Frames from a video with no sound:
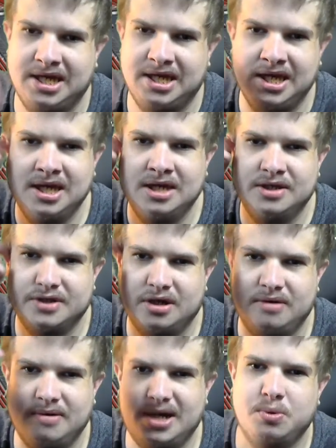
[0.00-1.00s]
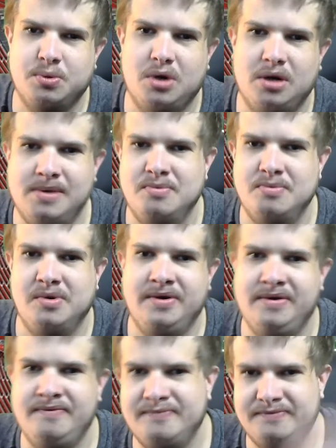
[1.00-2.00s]
so that's why I went with
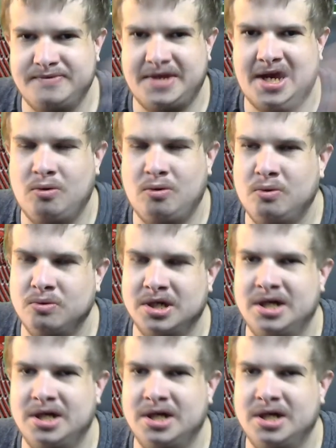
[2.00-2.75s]
that order.